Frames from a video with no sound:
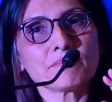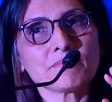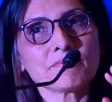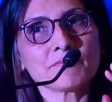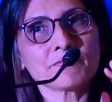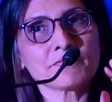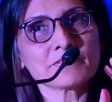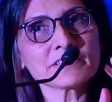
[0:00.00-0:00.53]

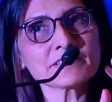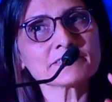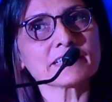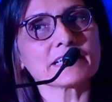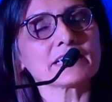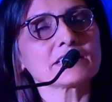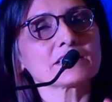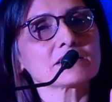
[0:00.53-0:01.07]
we
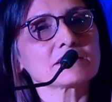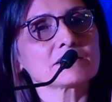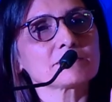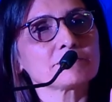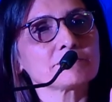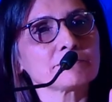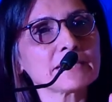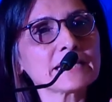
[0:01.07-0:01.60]
say
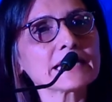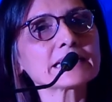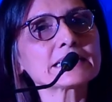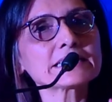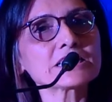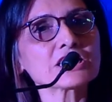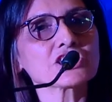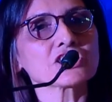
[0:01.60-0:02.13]

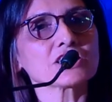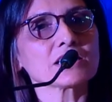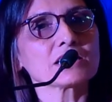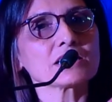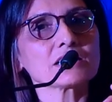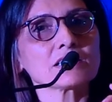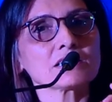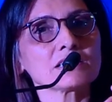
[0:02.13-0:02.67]
make
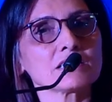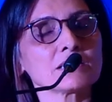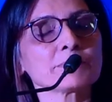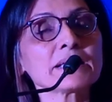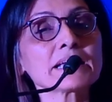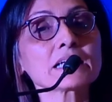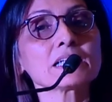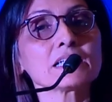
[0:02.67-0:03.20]
teaching,
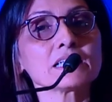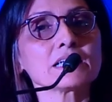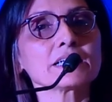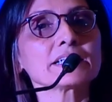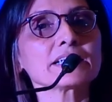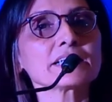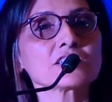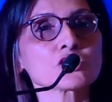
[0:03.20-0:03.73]
make
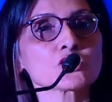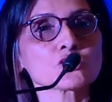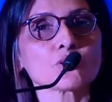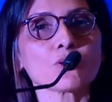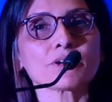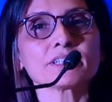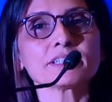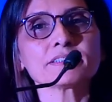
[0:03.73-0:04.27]
learning
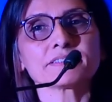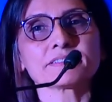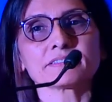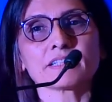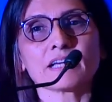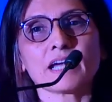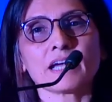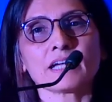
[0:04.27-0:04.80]
joyous
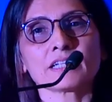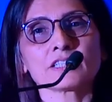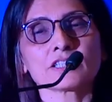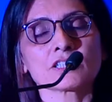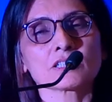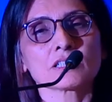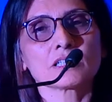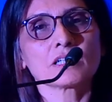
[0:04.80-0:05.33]

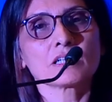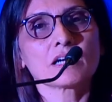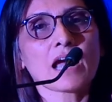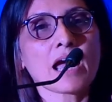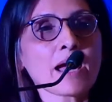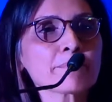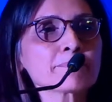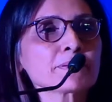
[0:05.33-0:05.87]
and
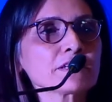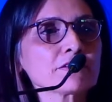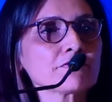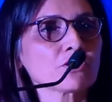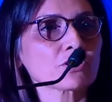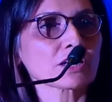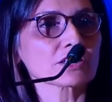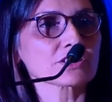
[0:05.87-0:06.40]
happy
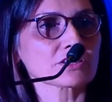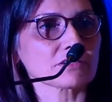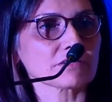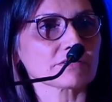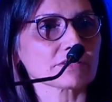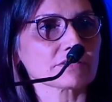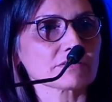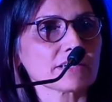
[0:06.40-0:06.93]
for our
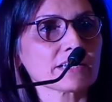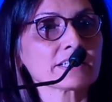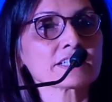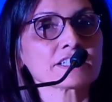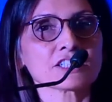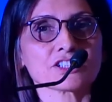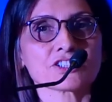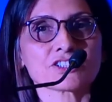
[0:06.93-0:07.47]
children and
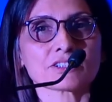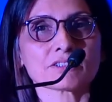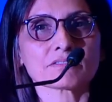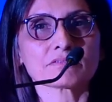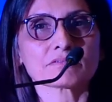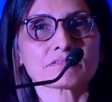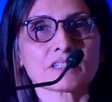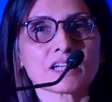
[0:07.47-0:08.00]
engaging.
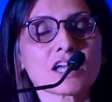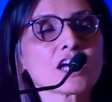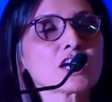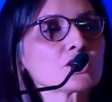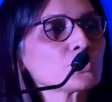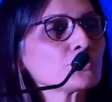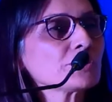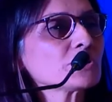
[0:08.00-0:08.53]

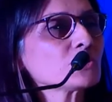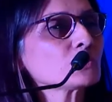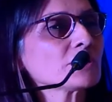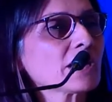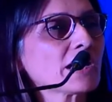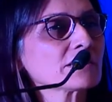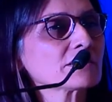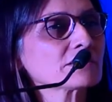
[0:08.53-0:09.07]
Do we do
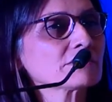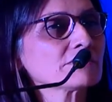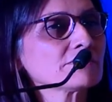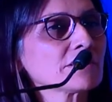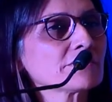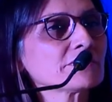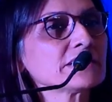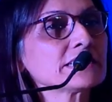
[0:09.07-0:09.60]
that
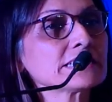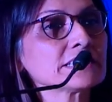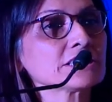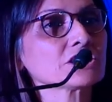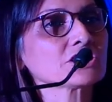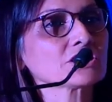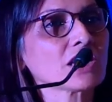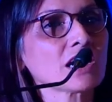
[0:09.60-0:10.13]
when we
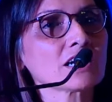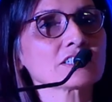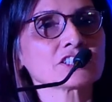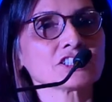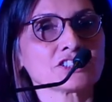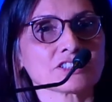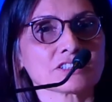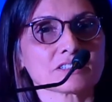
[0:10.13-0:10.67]
teach our
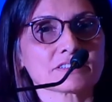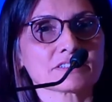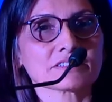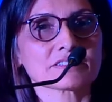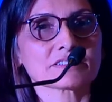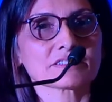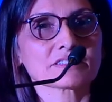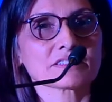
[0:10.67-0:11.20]

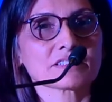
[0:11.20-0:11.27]
teachers?